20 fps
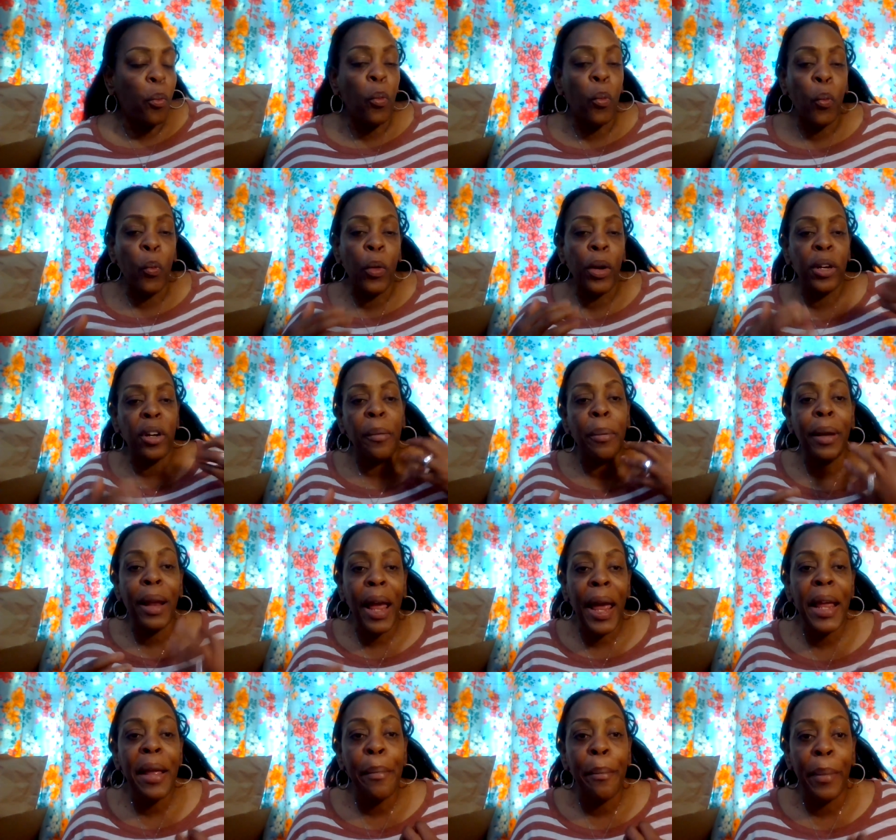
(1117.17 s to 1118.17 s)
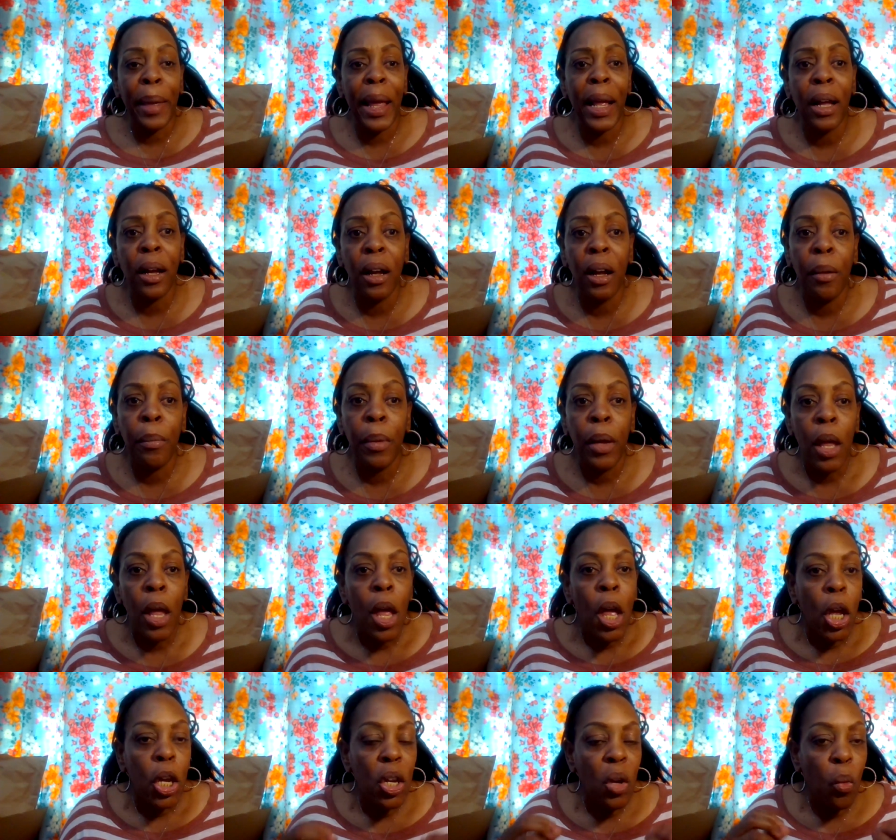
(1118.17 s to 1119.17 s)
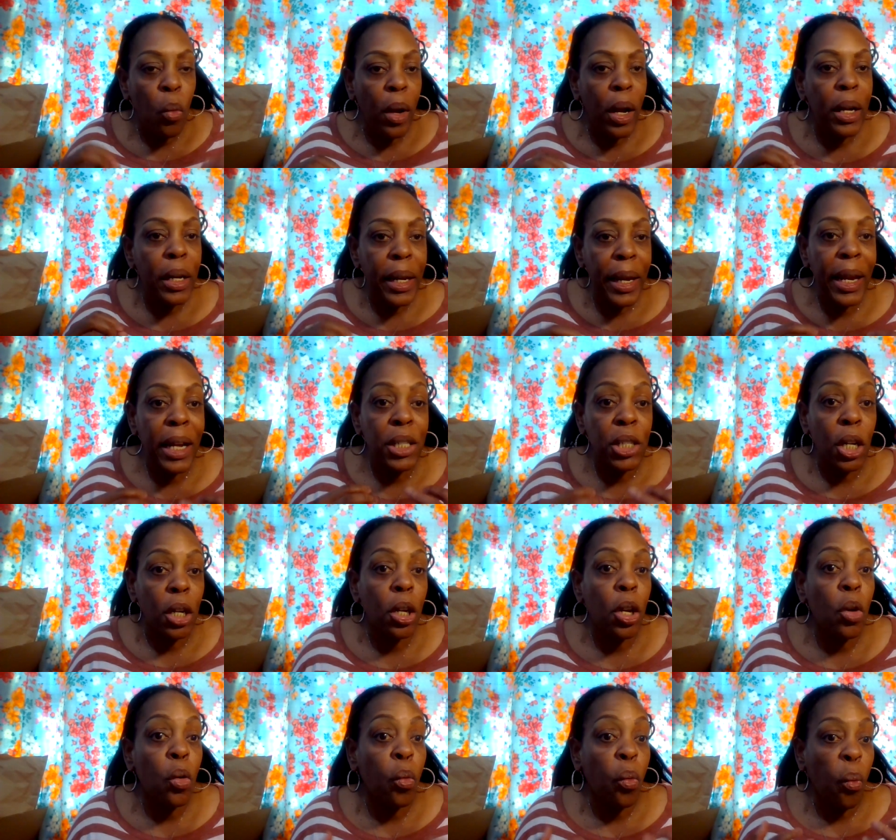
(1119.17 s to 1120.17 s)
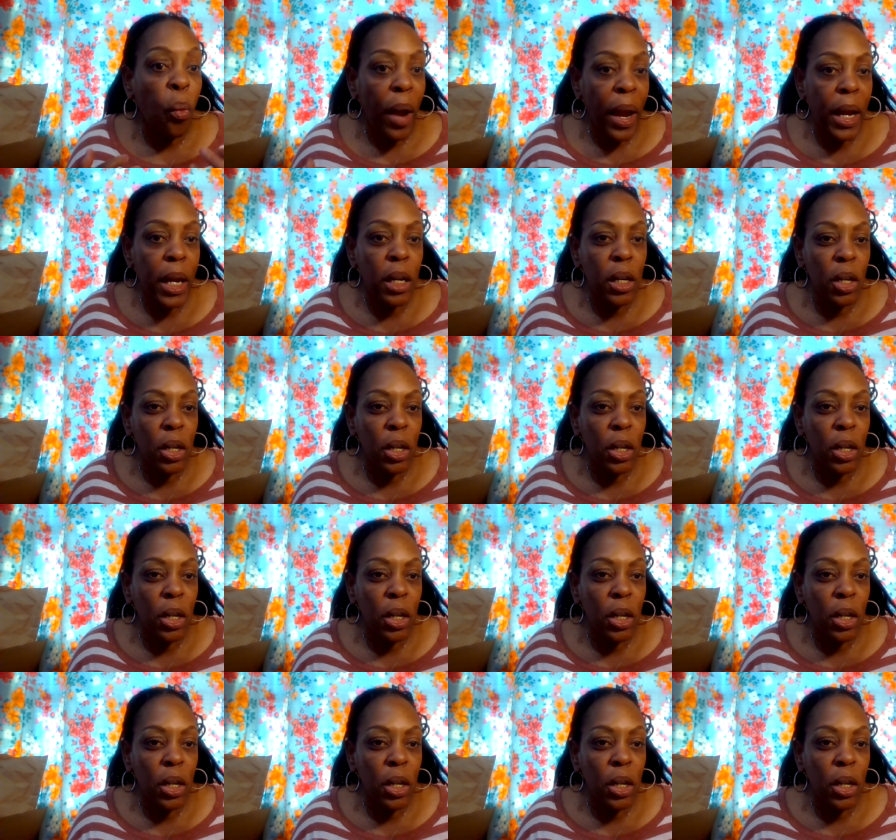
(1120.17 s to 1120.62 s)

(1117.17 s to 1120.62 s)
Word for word: when you're applying your makeup, you want it to look right.